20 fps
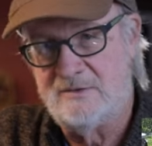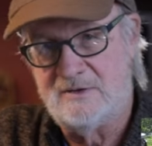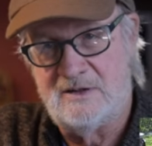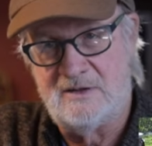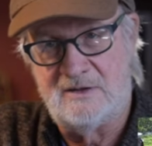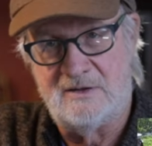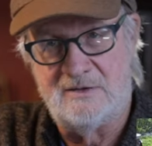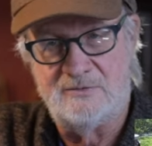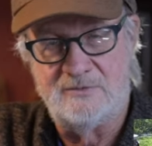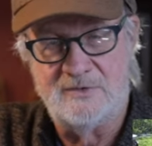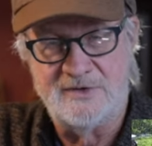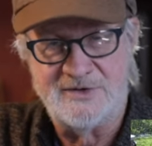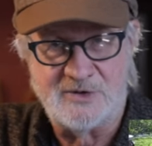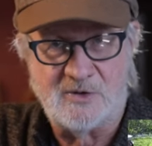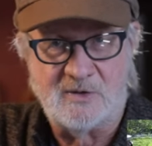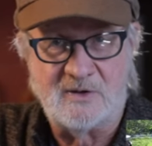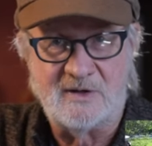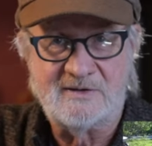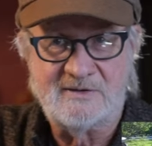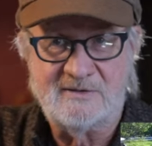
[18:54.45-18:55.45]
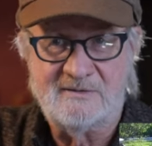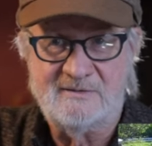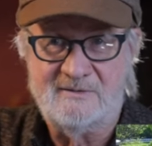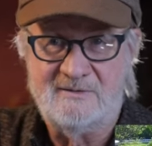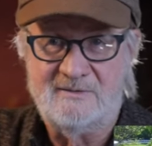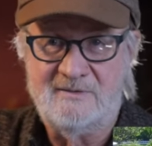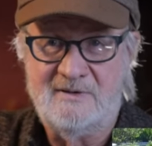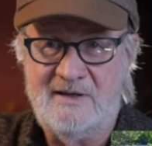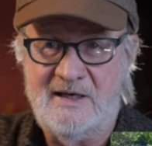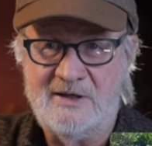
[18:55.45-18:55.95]
a resort
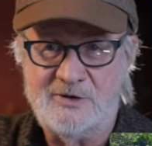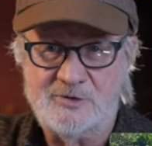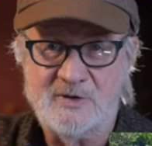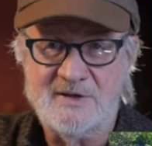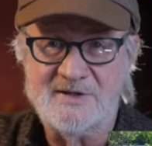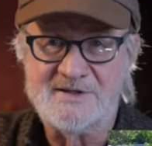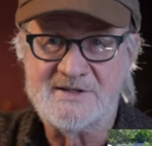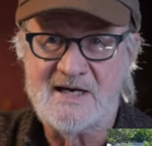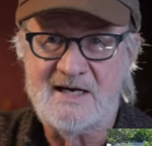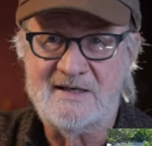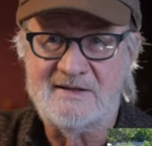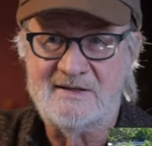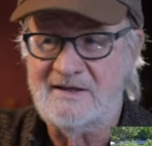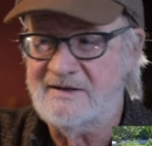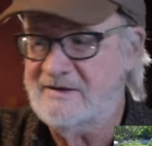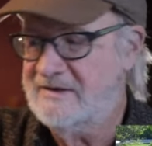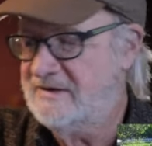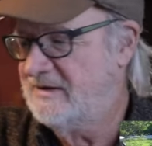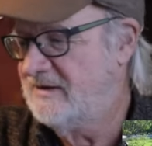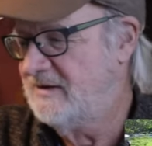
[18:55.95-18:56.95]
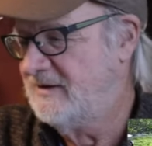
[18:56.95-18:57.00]
entrance I did